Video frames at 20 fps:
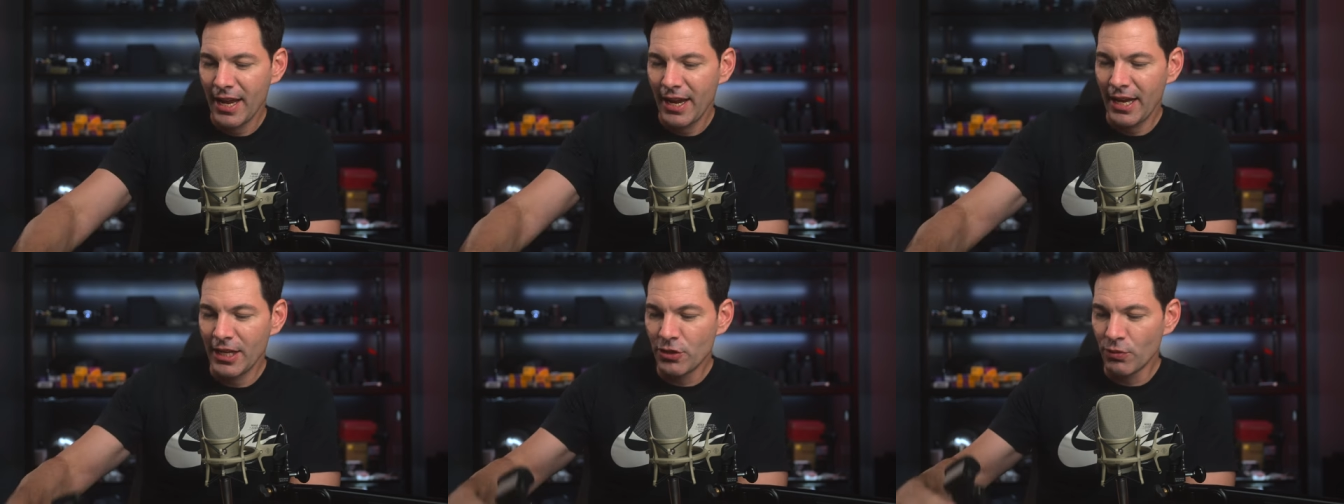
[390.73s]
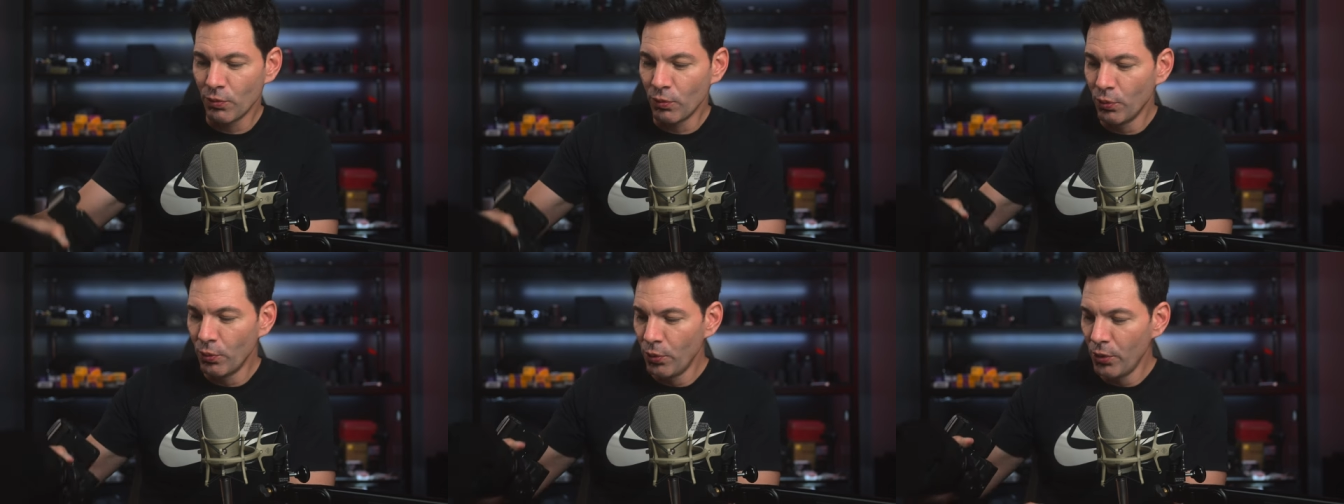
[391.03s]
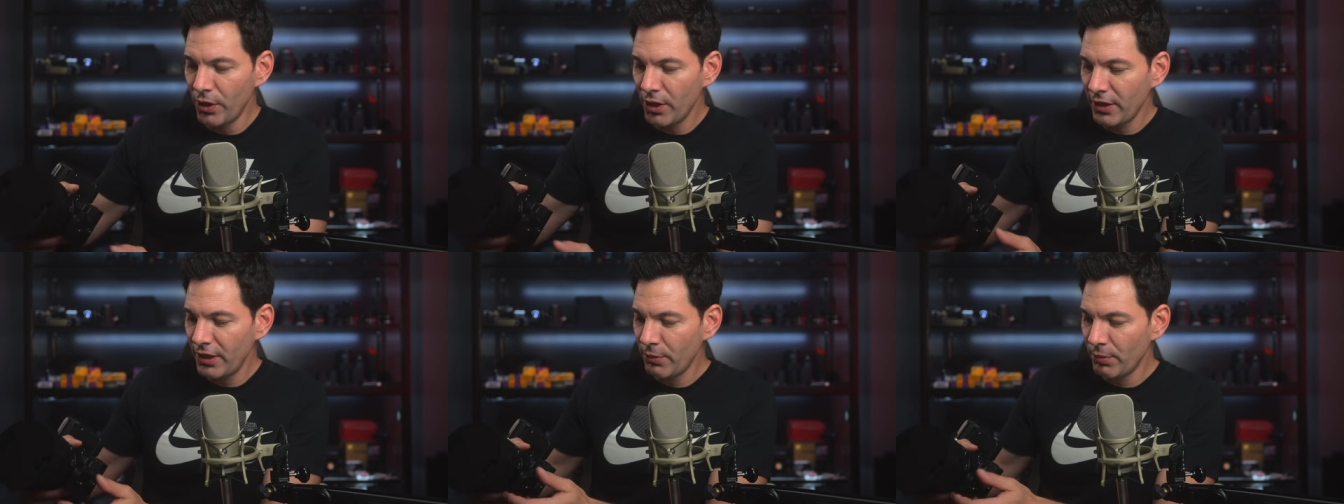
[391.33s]
It's
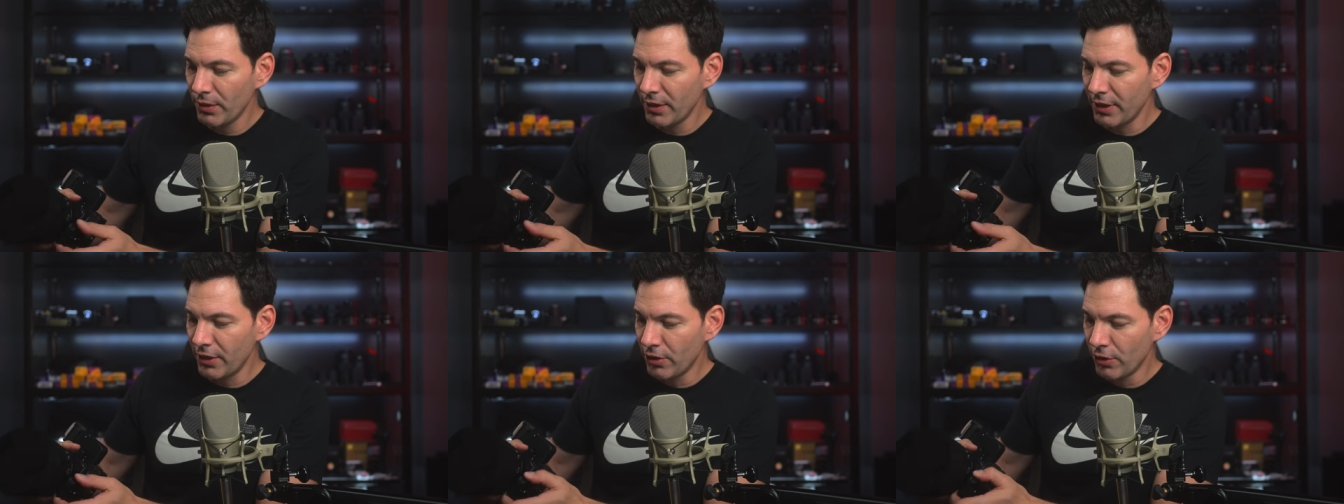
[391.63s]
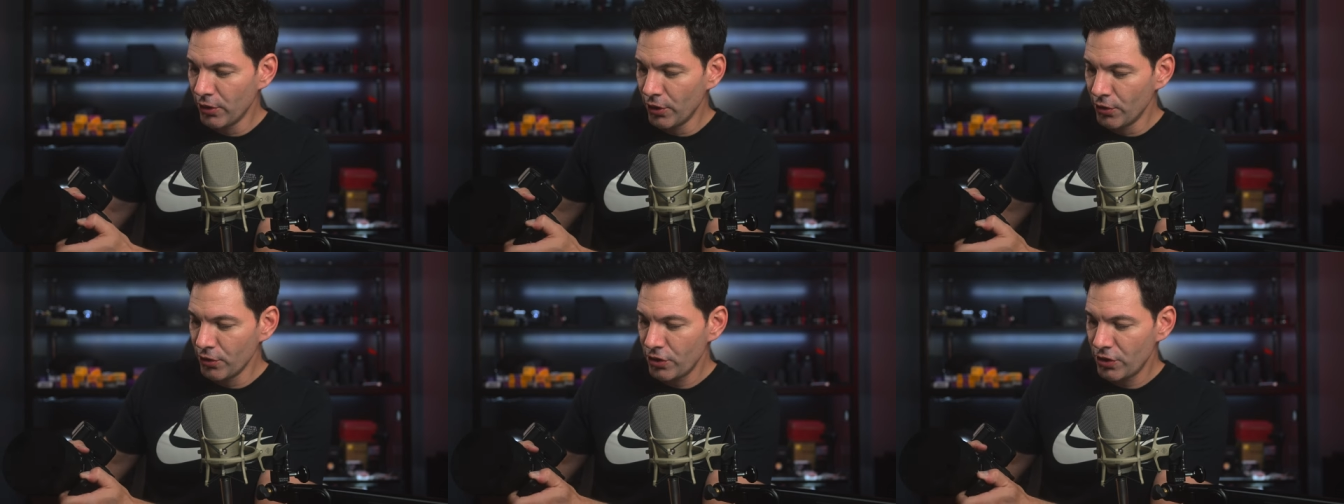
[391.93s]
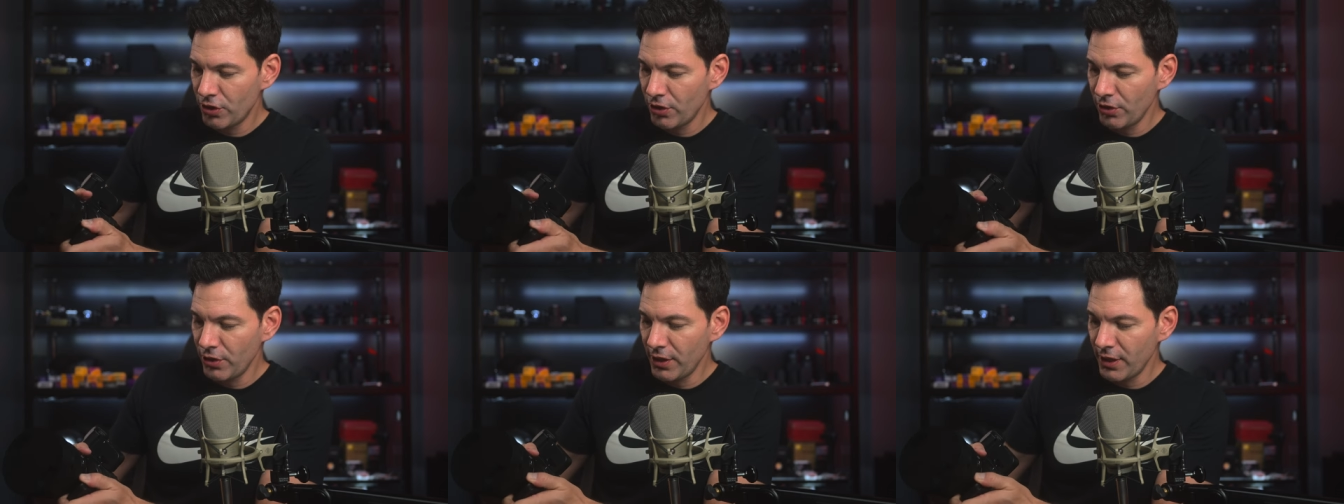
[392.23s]
really, really close
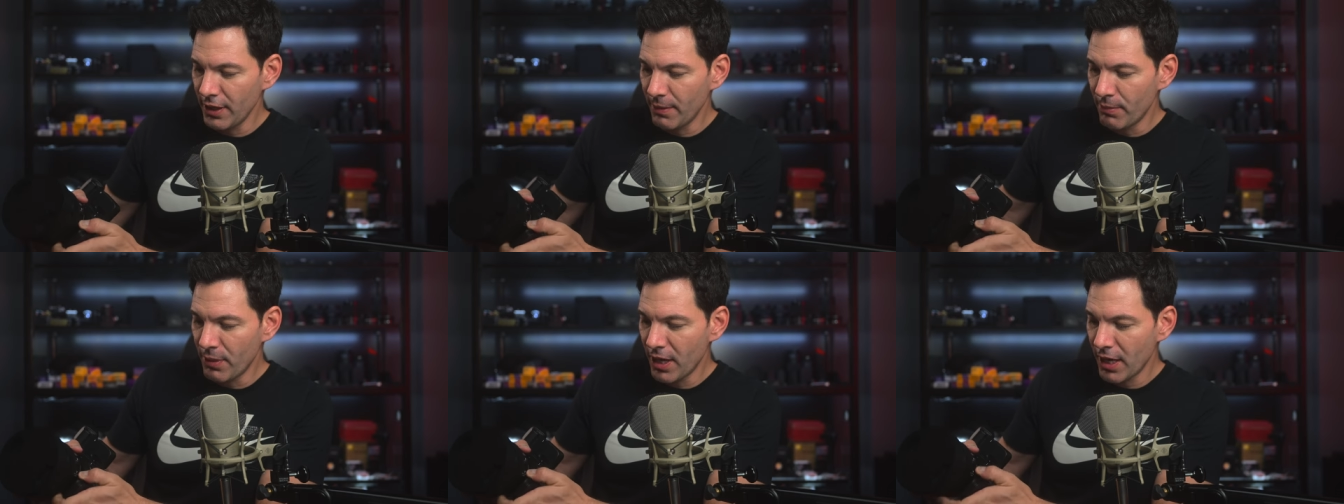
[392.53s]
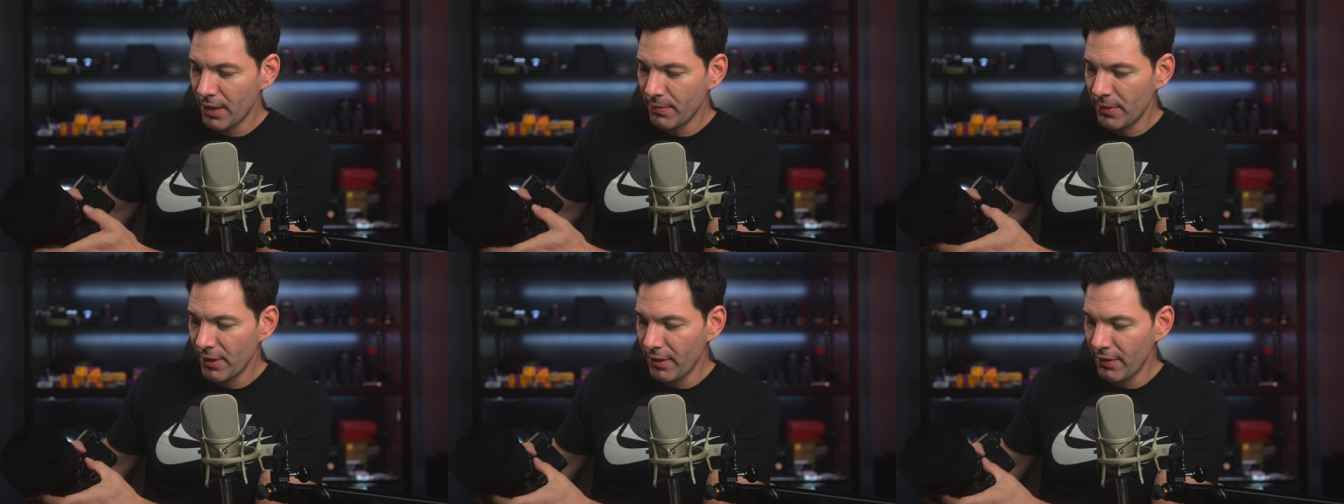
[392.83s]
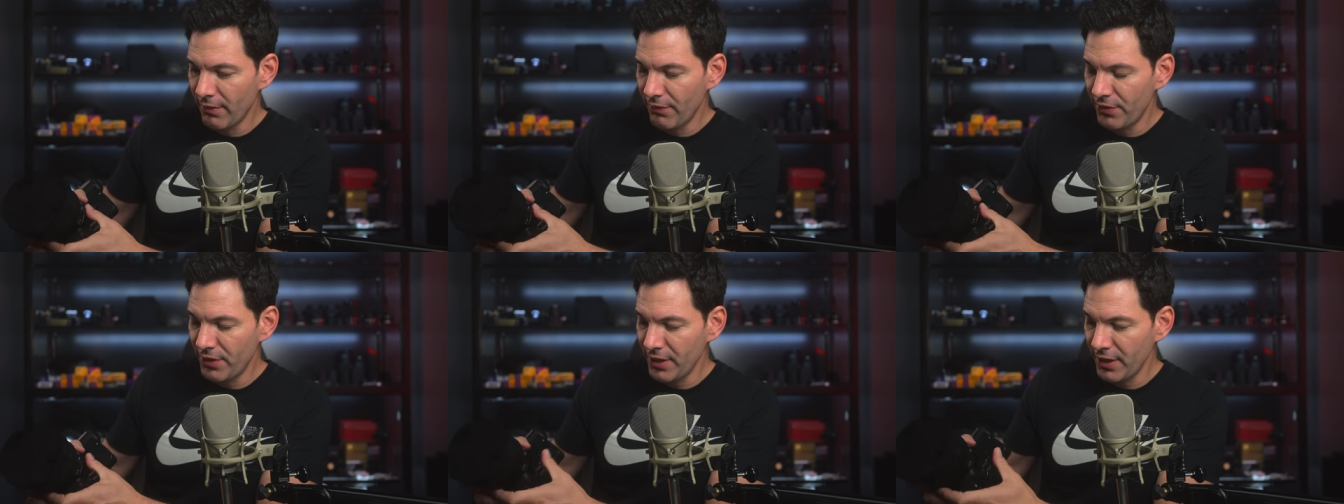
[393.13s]
to the uh, bottom
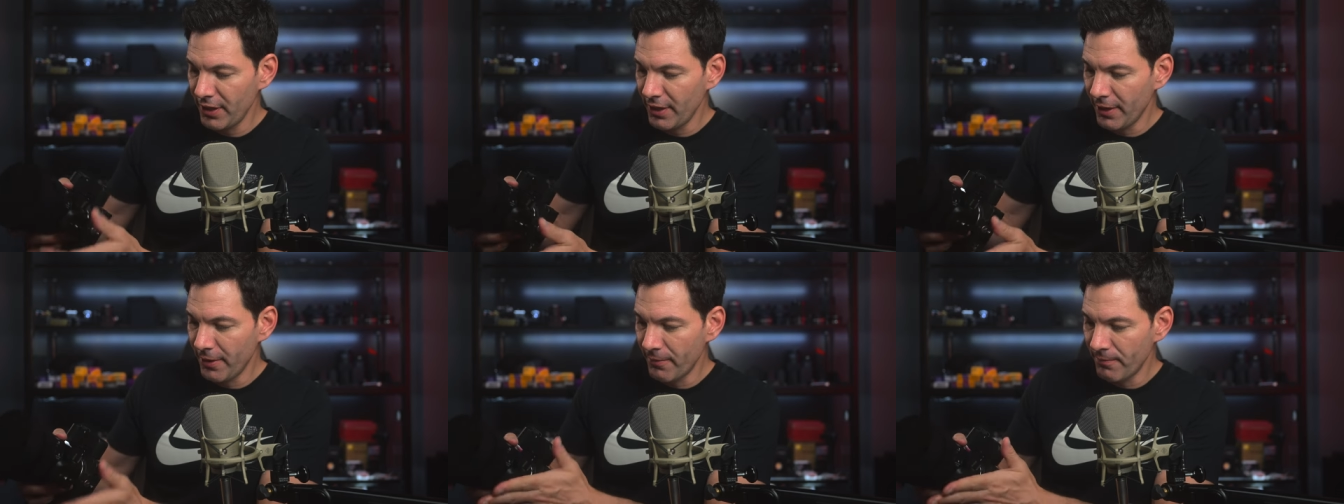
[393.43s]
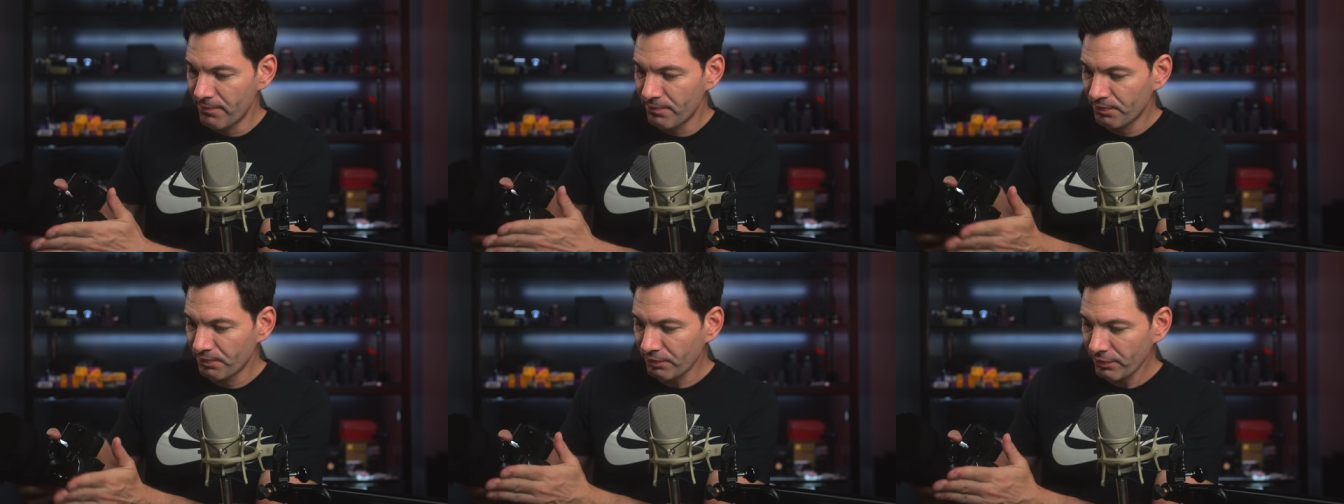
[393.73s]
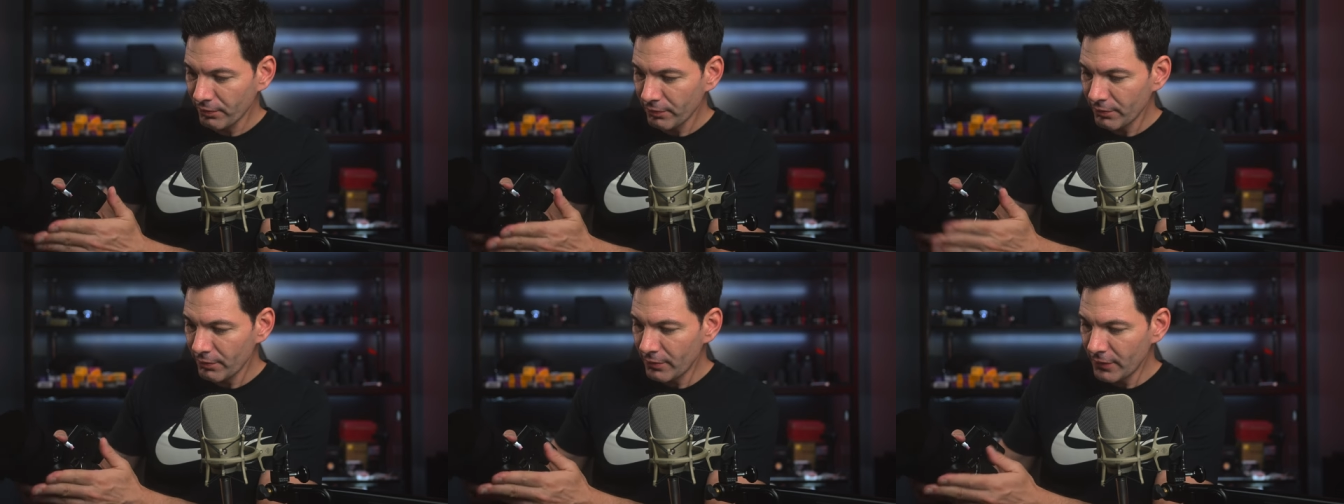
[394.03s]
of the, um,
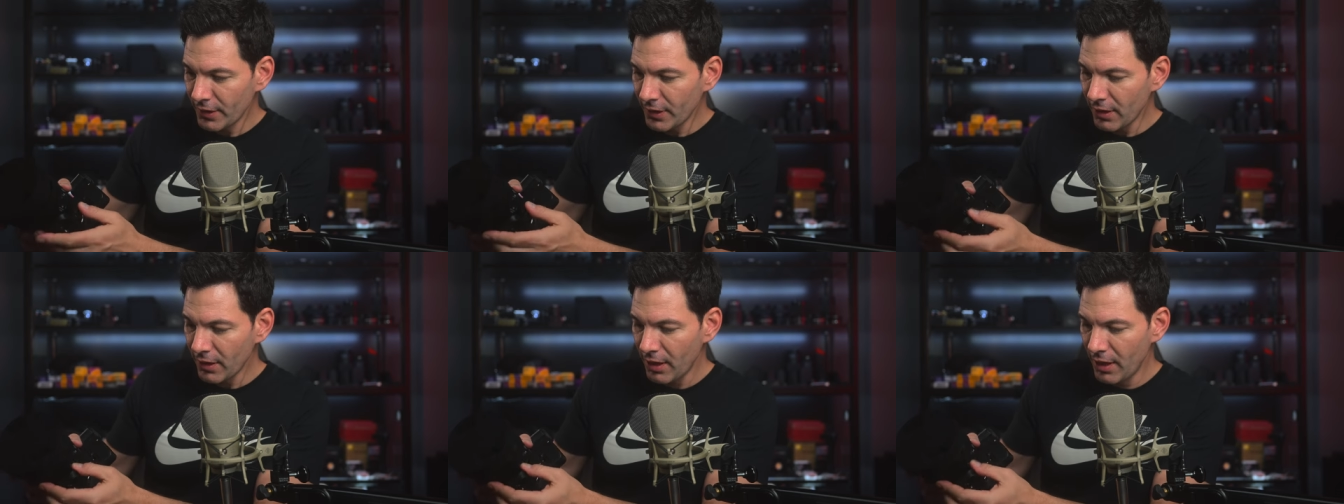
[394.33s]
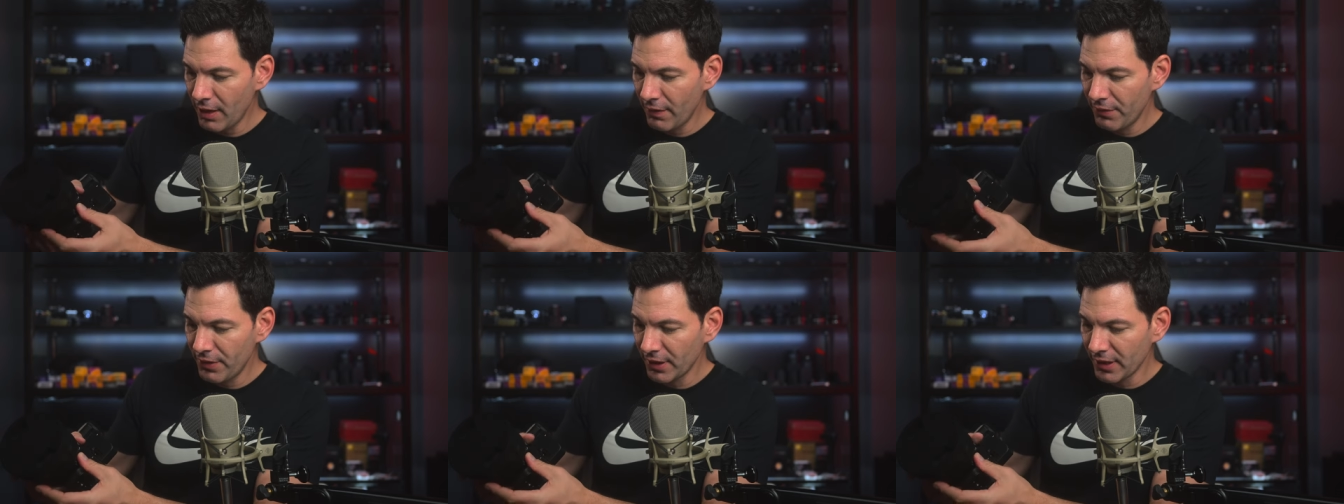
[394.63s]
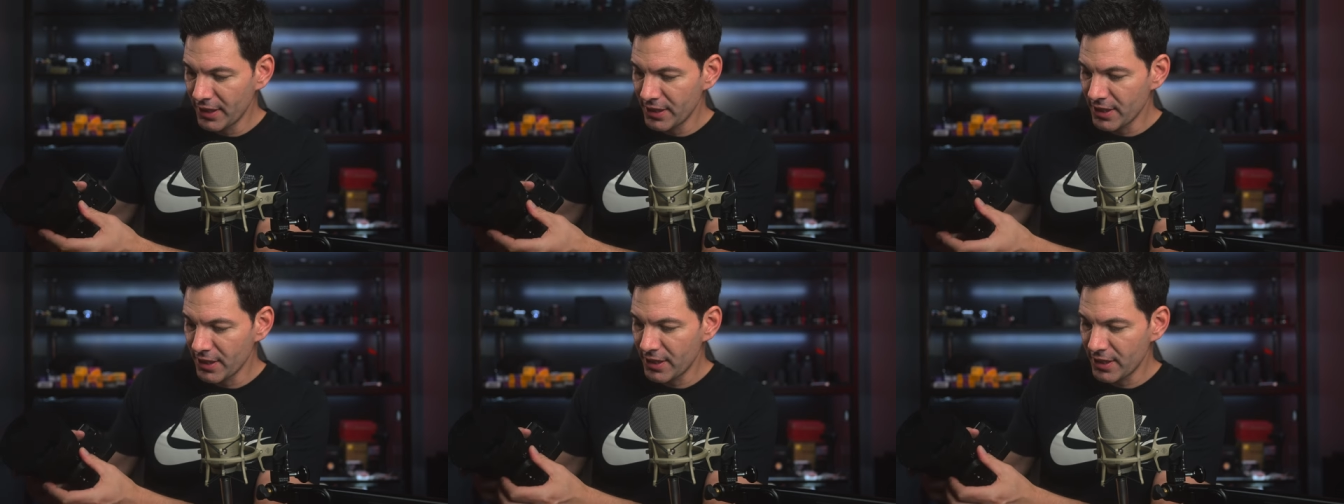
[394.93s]
of the lens